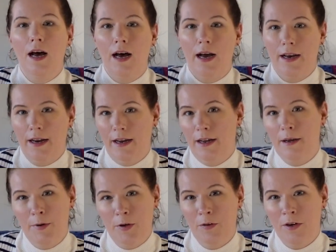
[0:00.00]
I
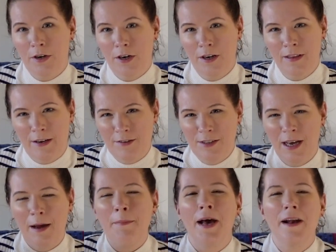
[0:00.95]
am no longer allowed to,
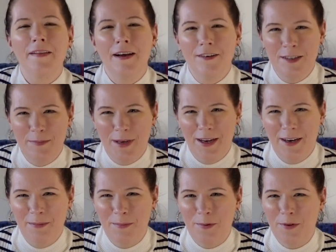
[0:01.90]
I'm not allowed to buy
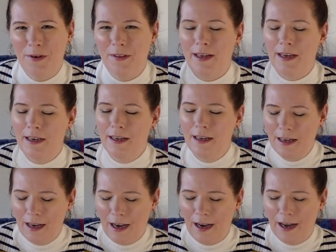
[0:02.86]
any more like
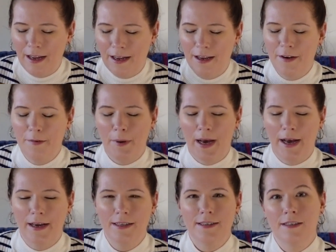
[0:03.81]
high-end
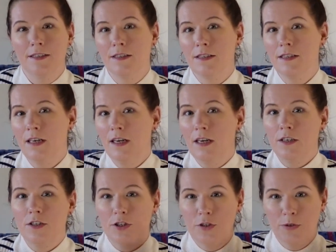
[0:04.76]
bags. There's
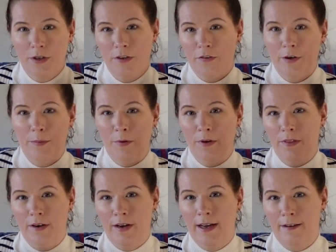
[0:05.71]
2 or 3 more
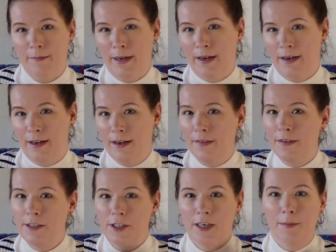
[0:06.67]
that I have my eye on
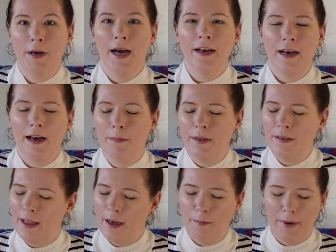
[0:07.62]
this year. I'm in
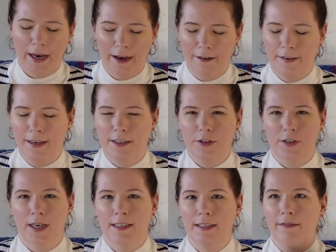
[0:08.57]
like a bag phase, you
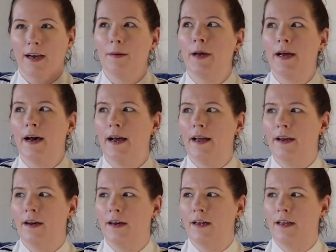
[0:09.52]
guys. I've got my eye
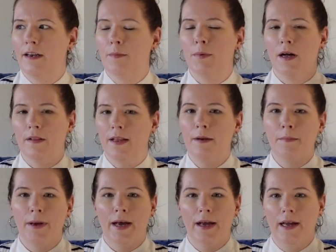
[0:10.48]
on a
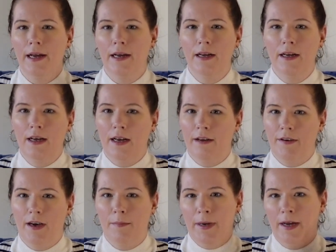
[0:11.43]
Handbag. I've
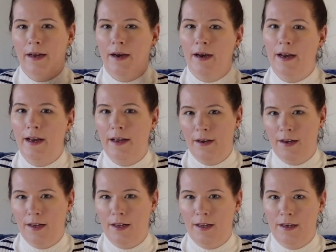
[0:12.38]
got my eye
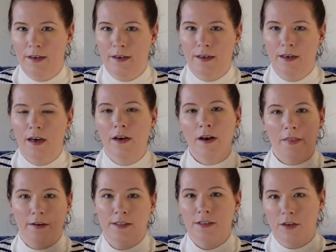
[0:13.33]
on
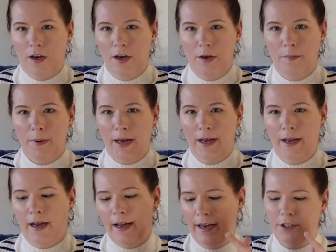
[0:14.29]
another stud bag.
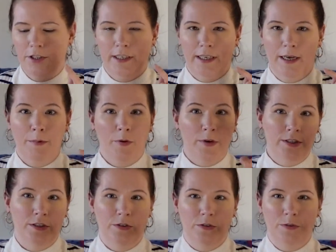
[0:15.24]
I actually am going
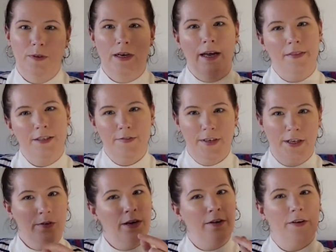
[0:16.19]
to end this
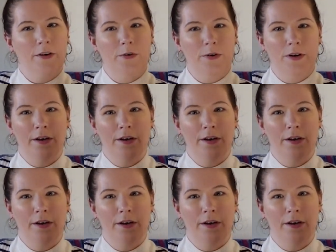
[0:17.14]
video and record